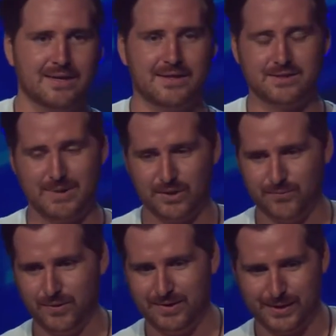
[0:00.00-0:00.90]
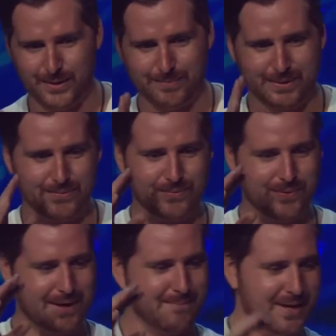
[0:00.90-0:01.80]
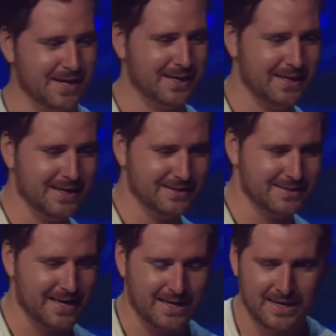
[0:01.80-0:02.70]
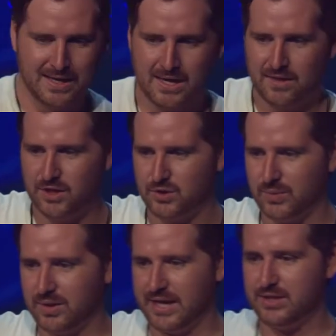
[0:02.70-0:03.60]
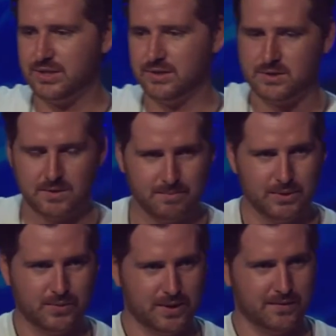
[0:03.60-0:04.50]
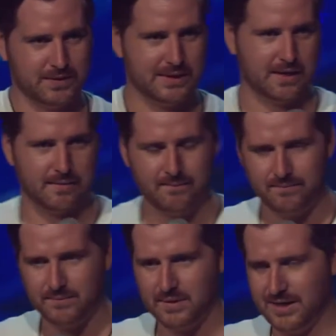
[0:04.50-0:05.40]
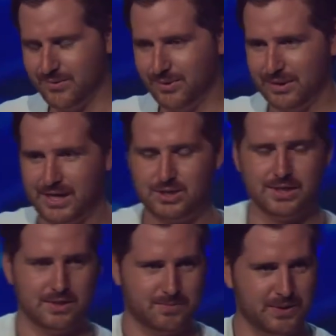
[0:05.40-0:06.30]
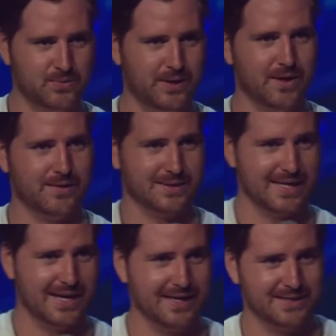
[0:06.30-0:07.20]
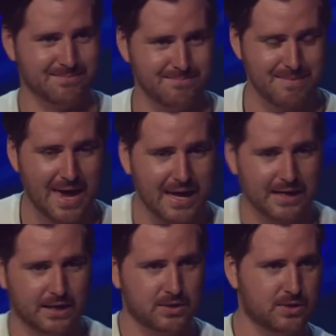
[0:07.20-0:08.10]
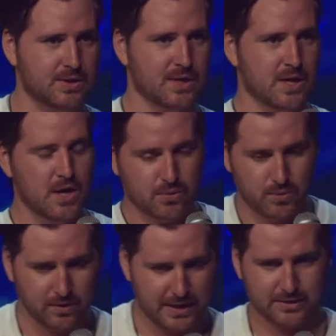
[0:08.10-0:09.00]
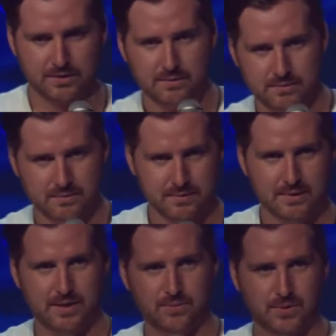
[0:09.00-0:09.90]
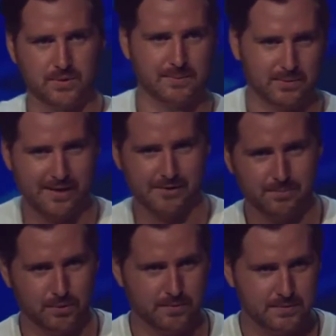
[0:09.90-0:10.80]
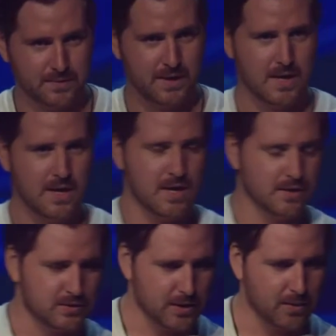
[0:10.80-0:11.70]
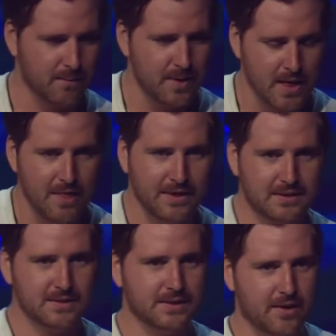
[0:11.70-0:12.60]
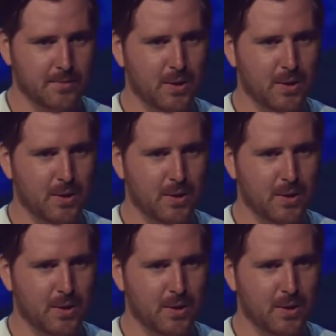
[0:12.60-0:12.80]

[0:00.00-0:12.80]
That's a mouthful, I know. But what I mean is that there's relations between all these data. And the relations between all this data is managed through the ledger and through the cryptographic proofs. So this is another